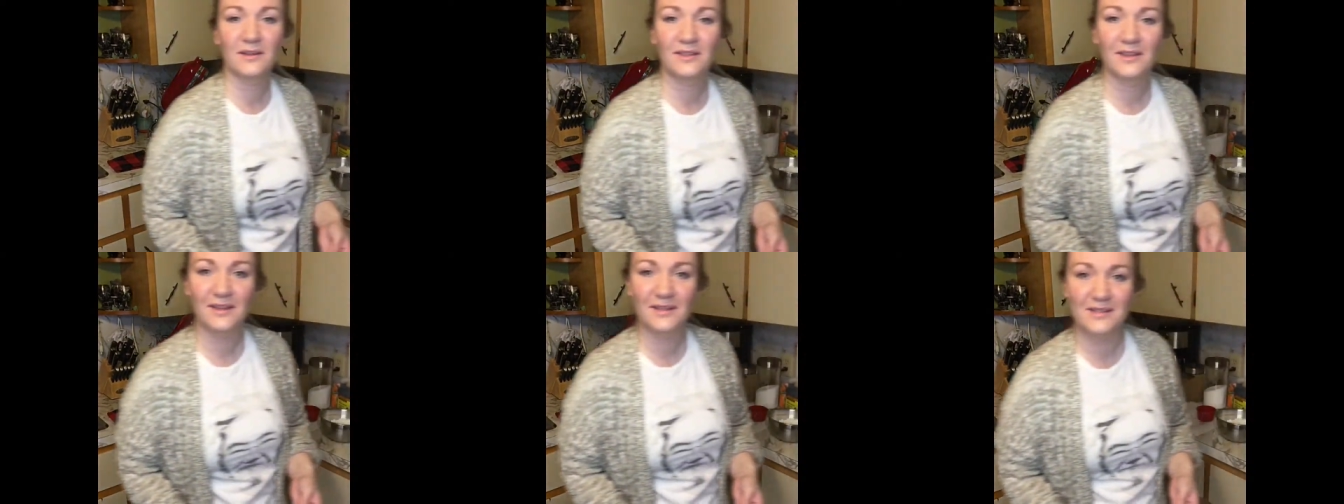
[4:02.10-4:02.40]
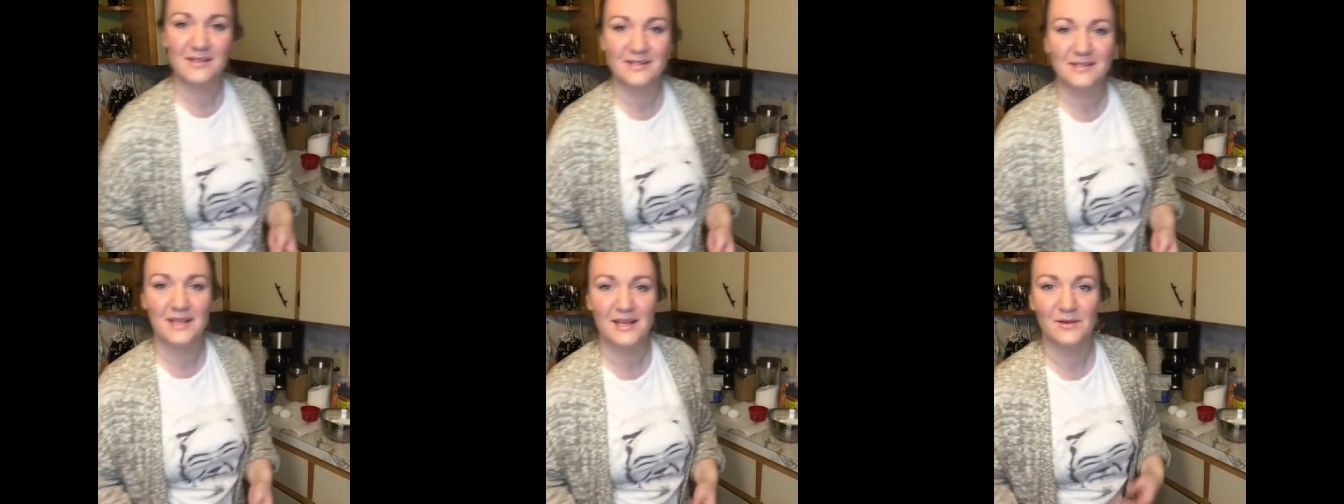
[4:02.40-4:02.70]
thing to
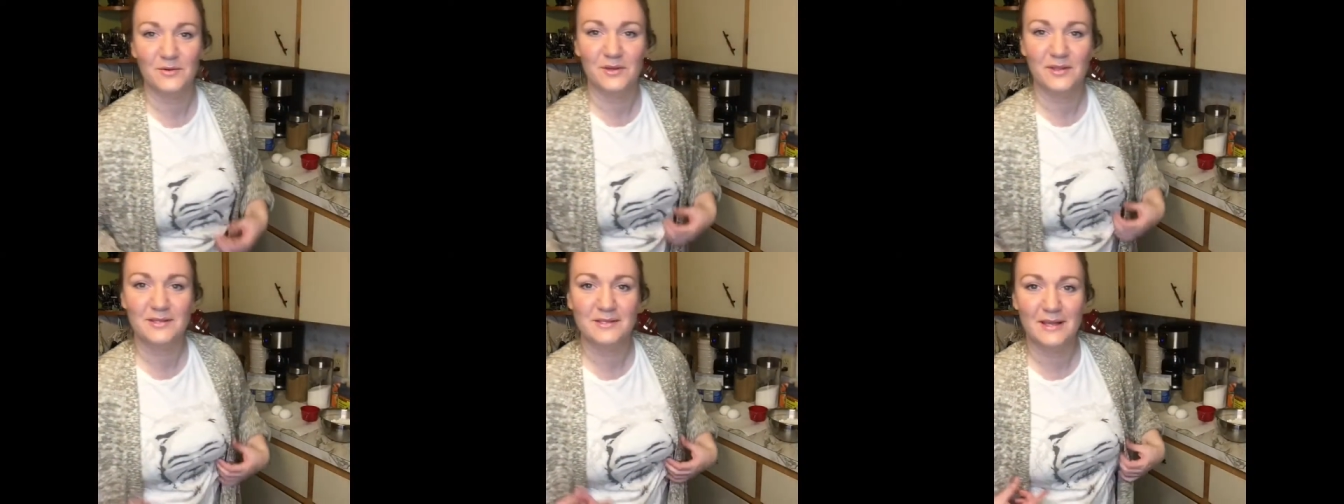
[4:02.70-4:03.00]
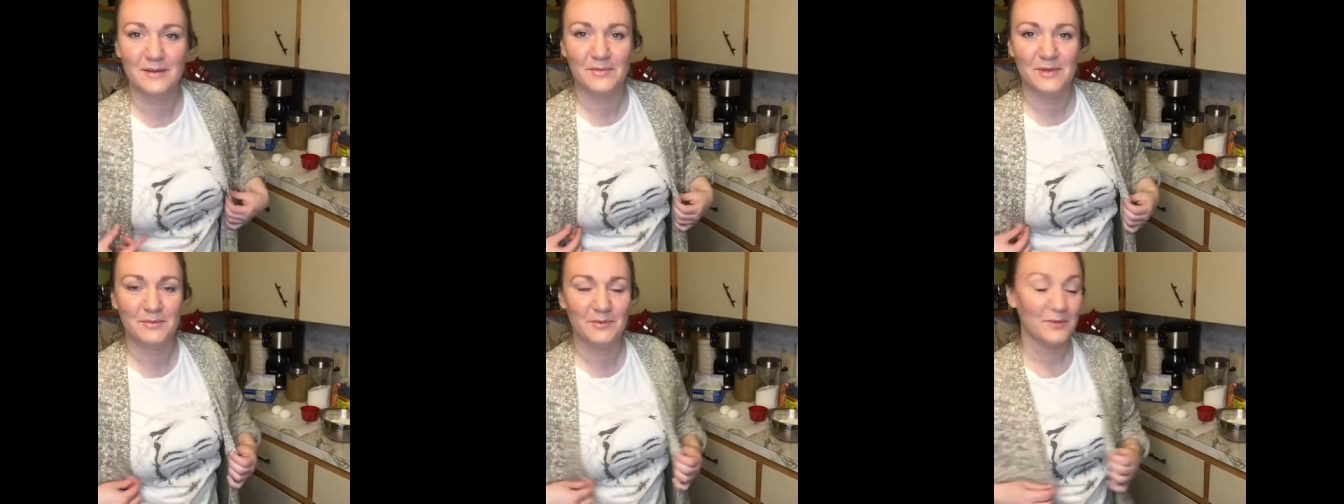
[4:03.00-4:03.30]
say with
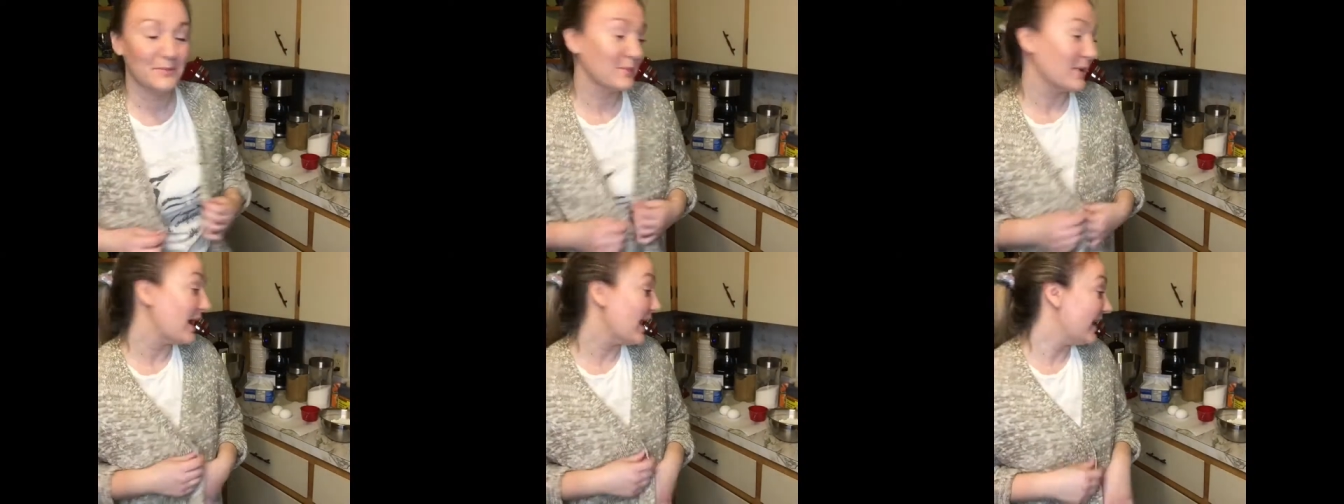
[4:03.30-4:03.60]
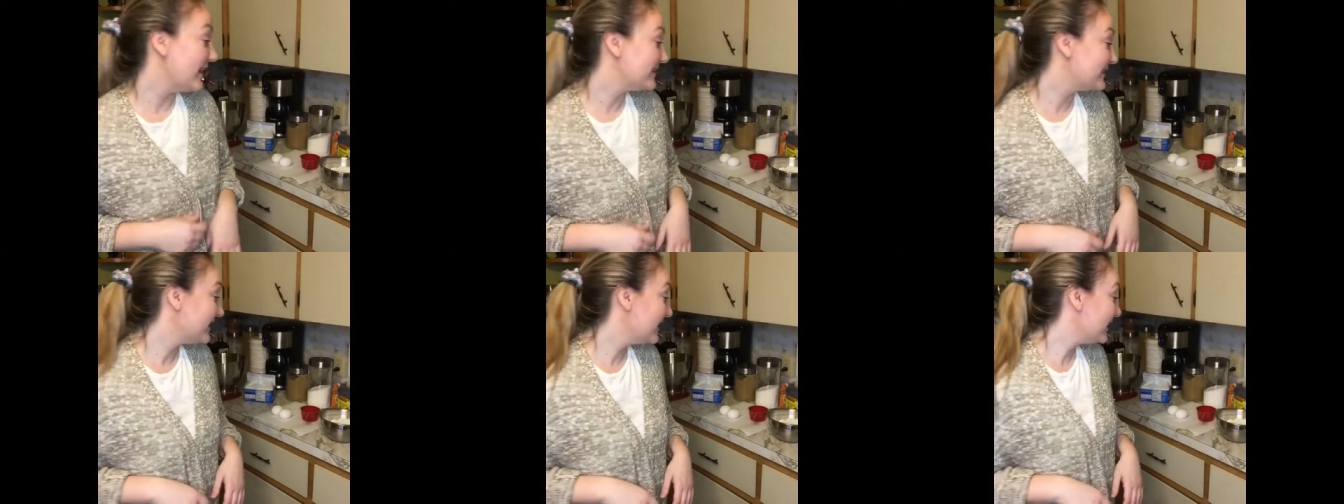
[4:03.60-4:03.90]
some people,
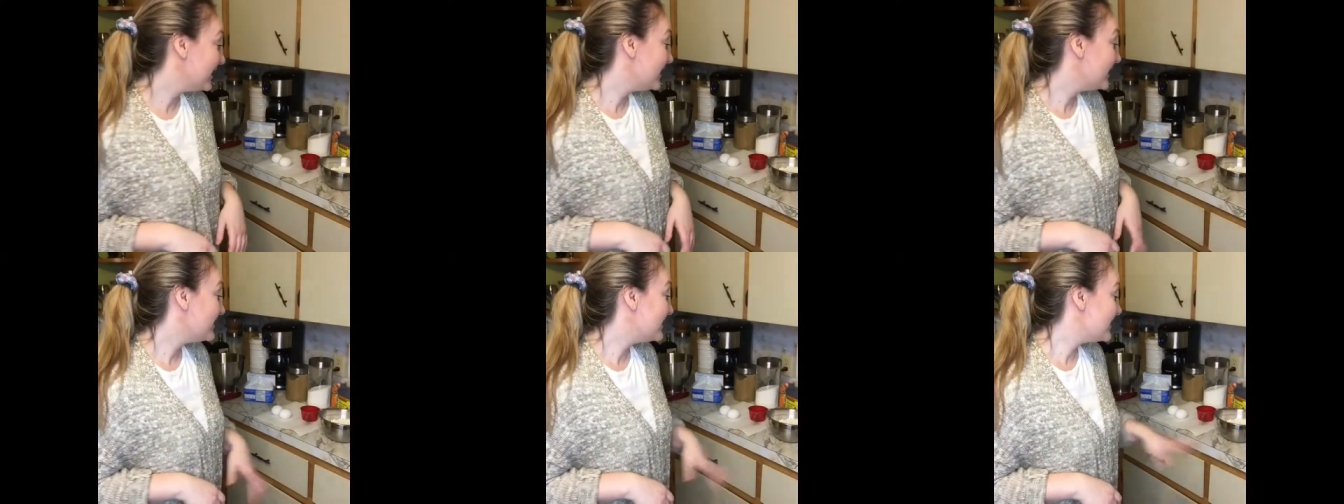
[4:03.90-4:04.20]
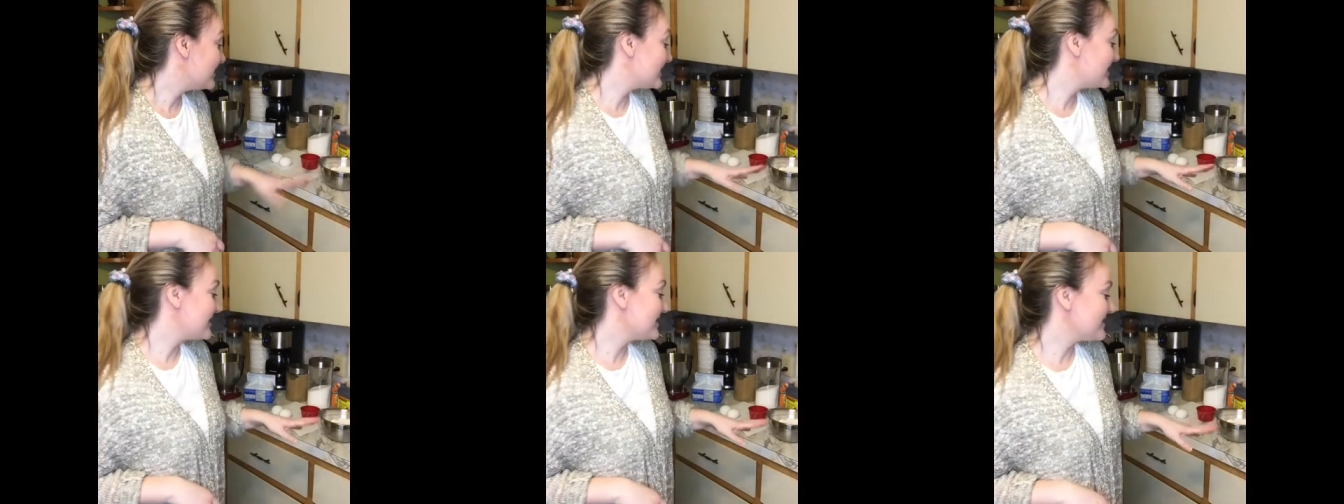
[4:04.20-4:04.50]
but
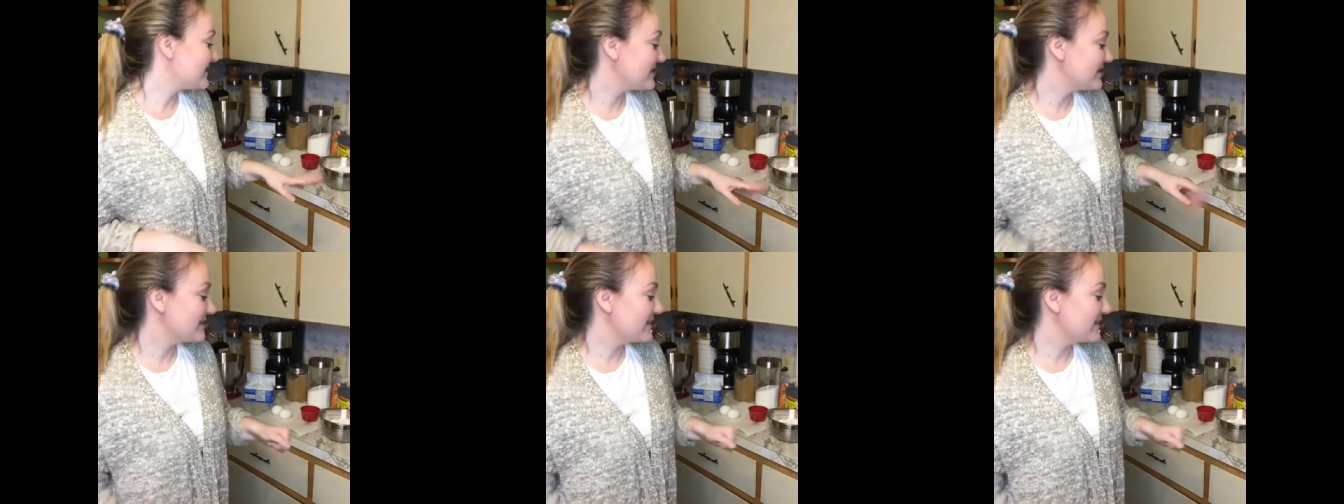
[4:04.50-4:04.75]
this is,